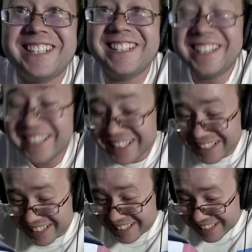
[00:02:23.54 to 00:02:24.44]

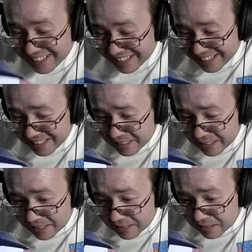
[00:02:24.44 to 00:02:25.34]

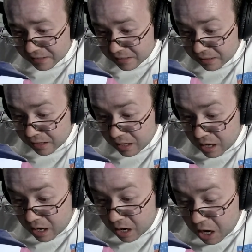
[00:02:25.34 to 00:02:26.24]

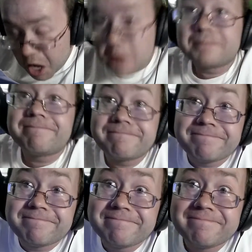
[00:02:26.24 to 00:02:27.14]

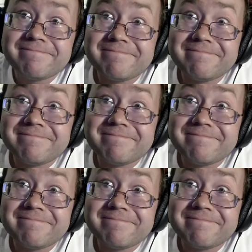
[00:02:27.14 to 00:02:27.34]
(no one is talking)